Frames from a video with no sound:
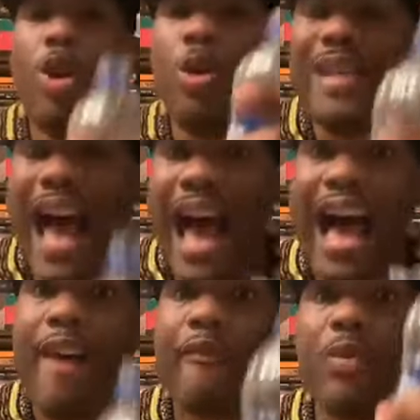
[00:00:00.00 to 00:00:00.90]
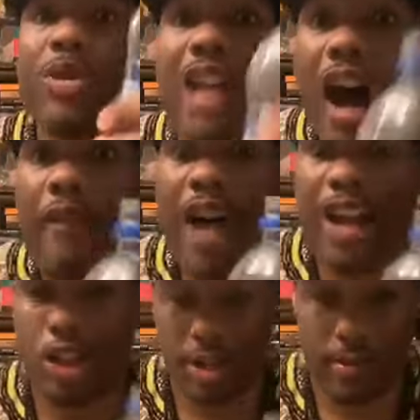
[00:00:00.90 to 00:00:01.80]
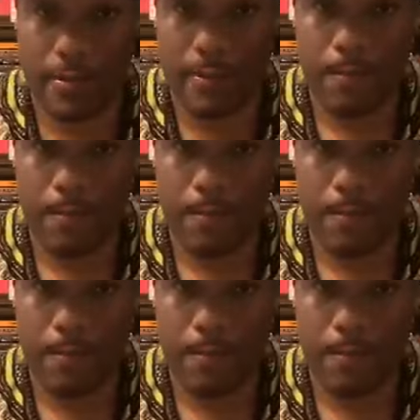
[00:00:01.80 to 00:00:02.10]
who died from starvation,